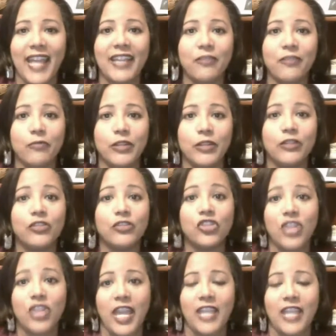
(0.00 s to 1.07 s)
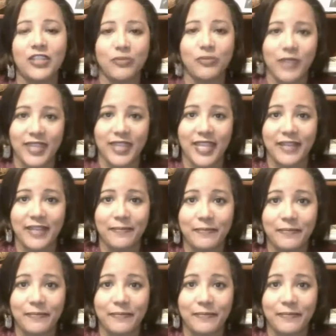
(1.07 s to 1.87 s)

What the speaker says: any real change with it.